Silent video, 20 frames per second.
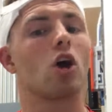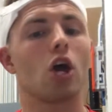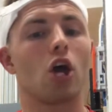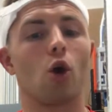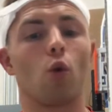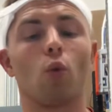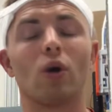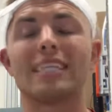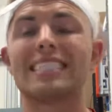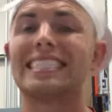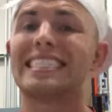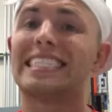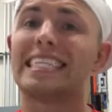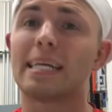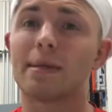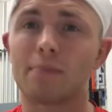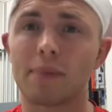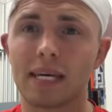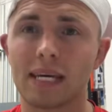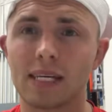And what
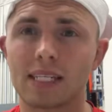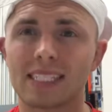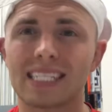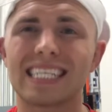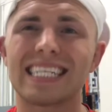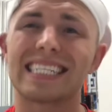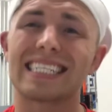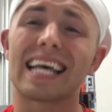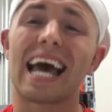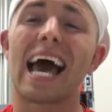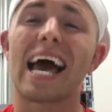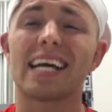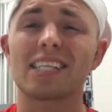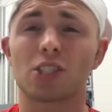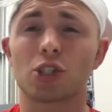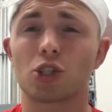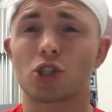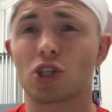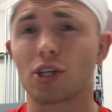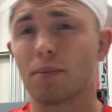dim is an
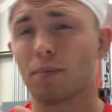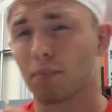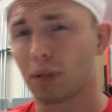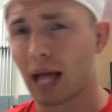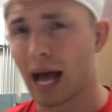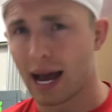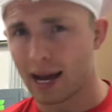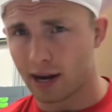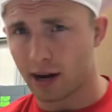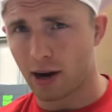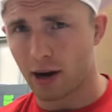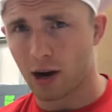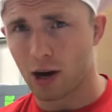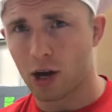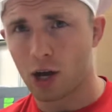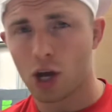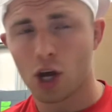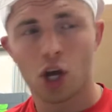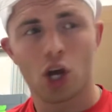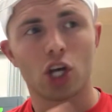estrogen blocker.
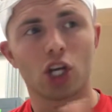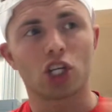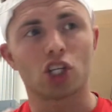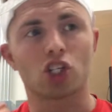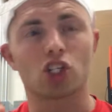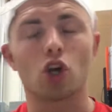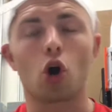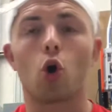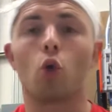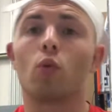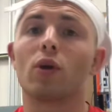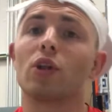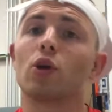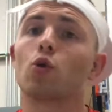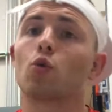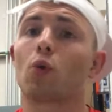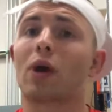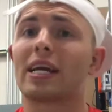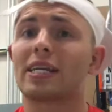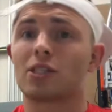So when
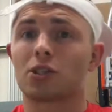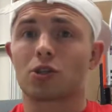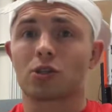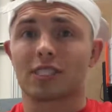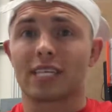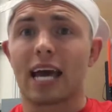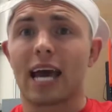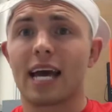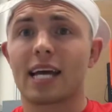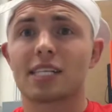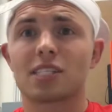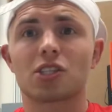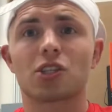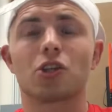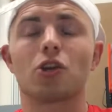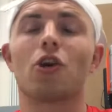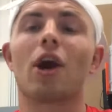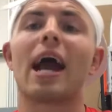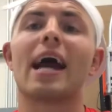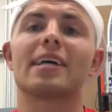you raise your test,
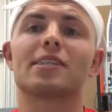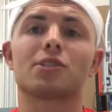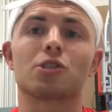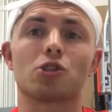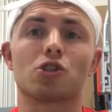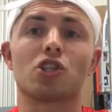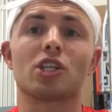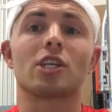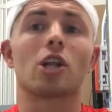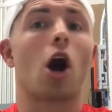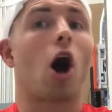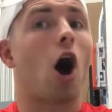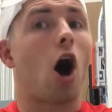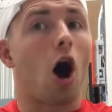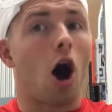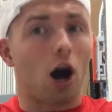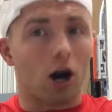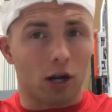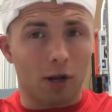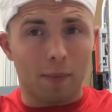your estrogen
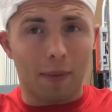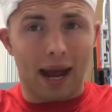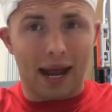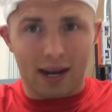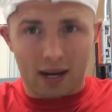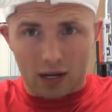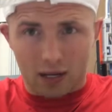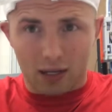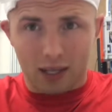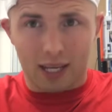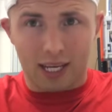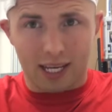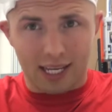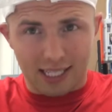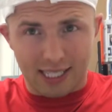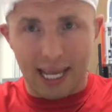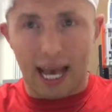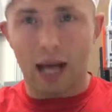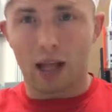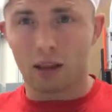automatically
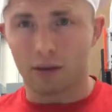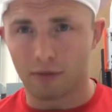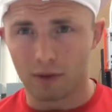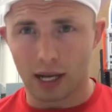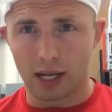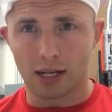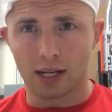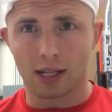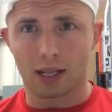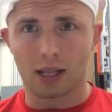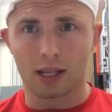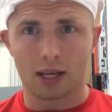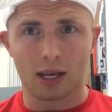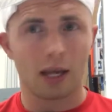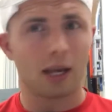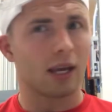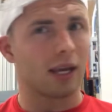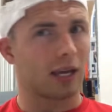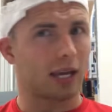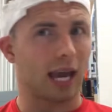gets elevated.
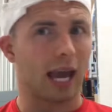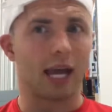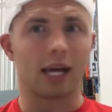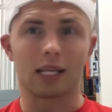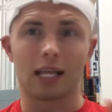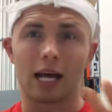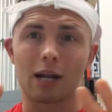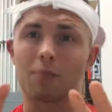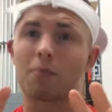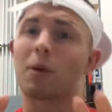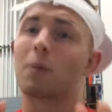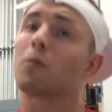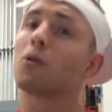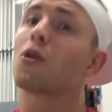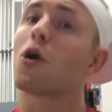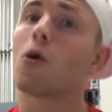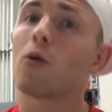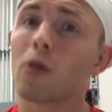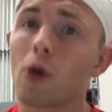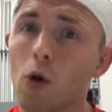Okay, a lot of people
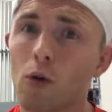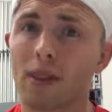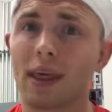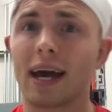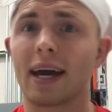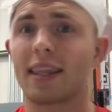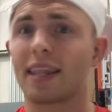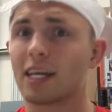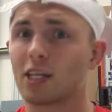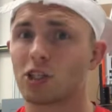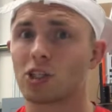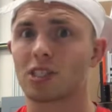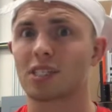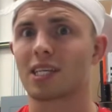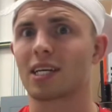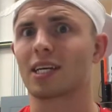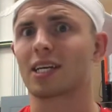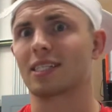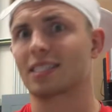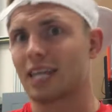don't know that. They just
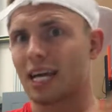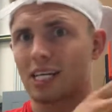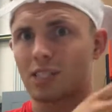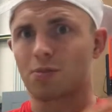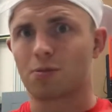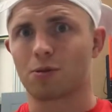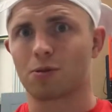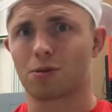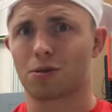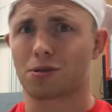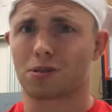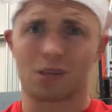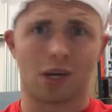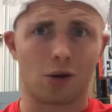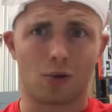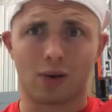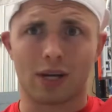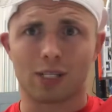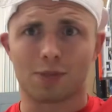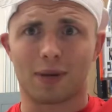think a test booster is
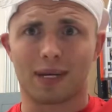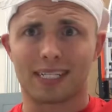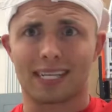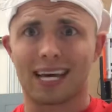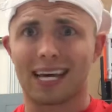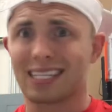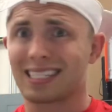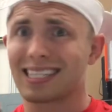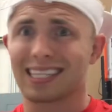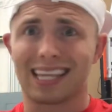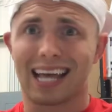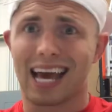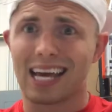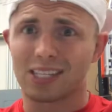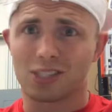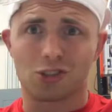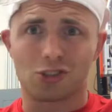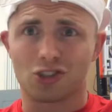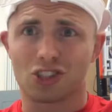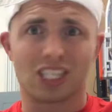going to raise my test and the
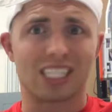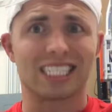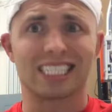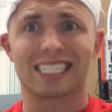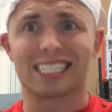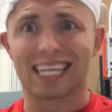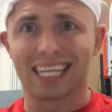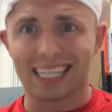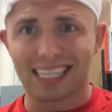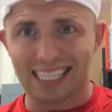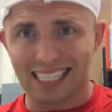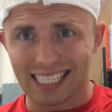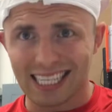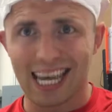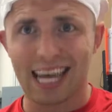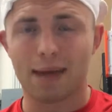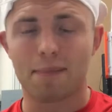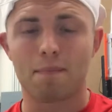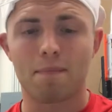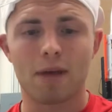estrogen staying the
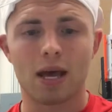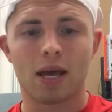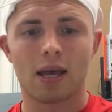same.